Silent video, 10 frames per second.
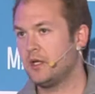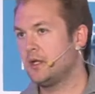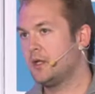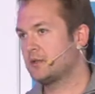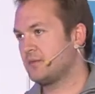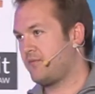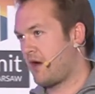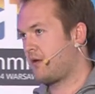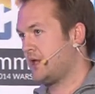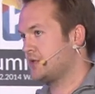some
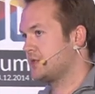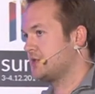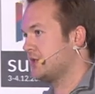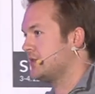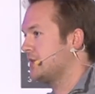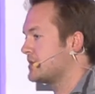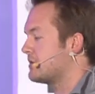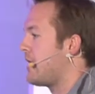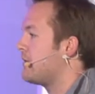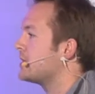very interesting things.
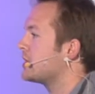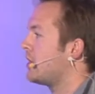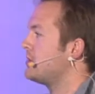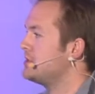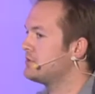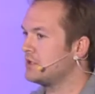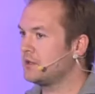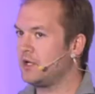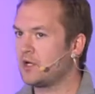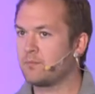So, I would encourage you to
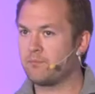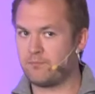look